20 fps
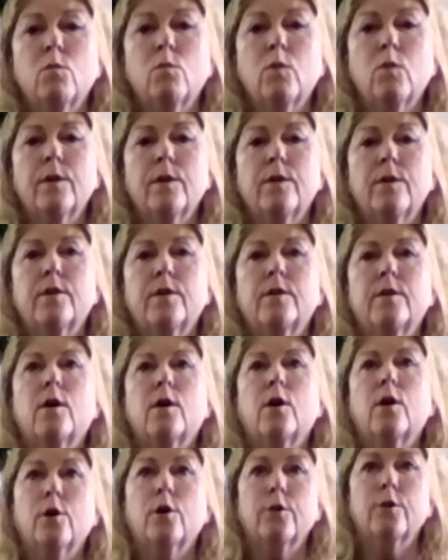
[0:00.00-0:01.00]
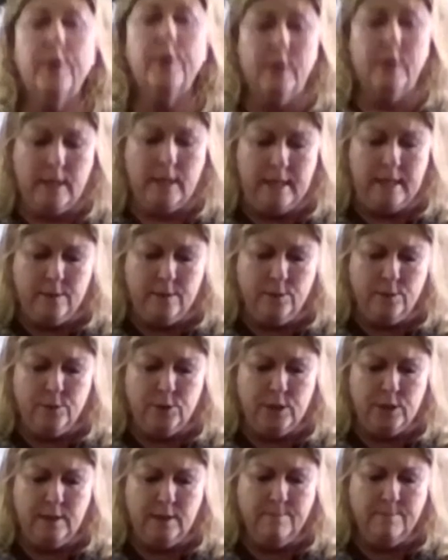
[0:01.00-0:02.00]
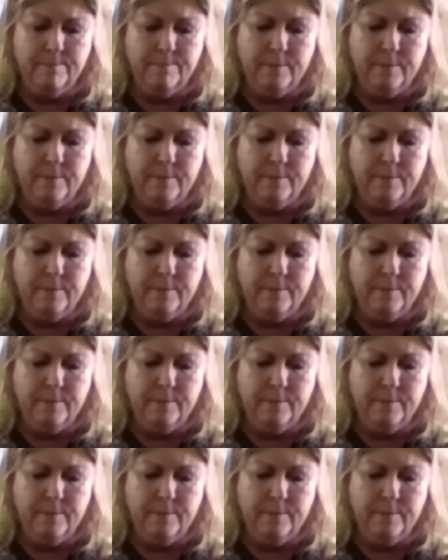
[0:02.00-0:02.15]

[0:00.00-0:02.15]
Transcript: with earth energy.